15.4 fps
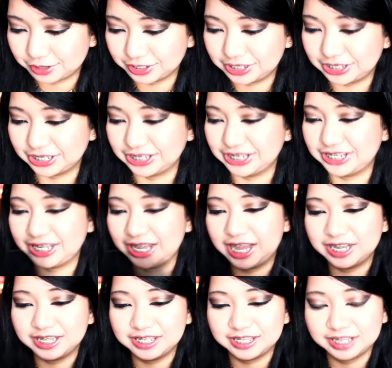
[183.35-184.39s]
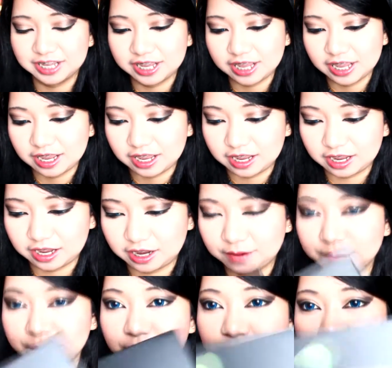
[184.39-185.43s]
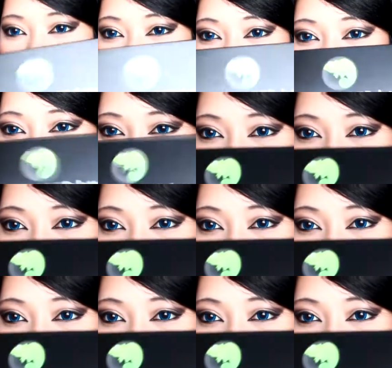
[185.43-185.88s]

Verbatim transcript: Coastal Scents. Um, it looks like